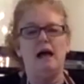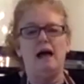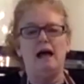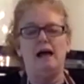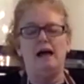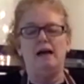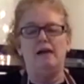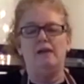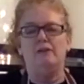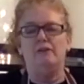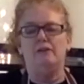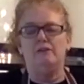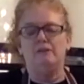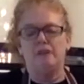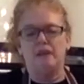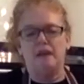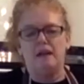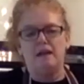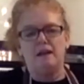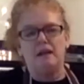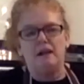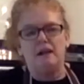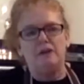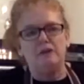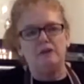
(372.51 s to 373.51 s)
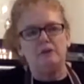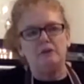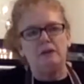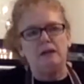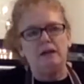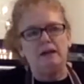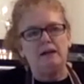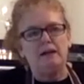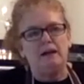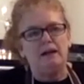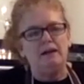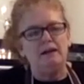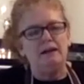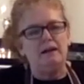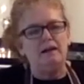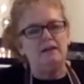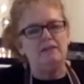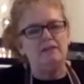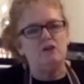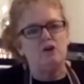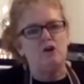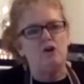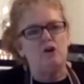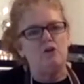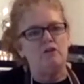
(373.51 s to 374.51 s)
And then I'll do a nice
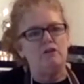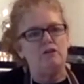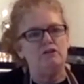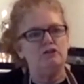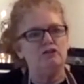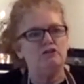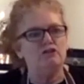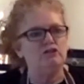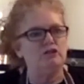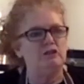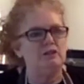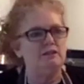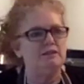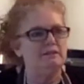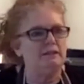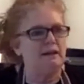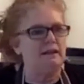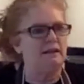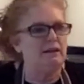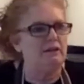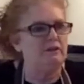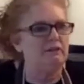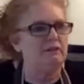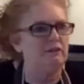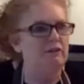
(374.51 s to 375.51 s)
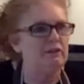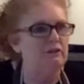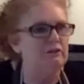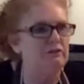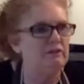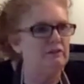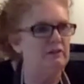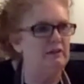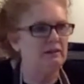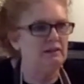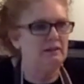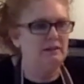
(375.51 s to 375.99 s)
orange cheesecake. That's lovely.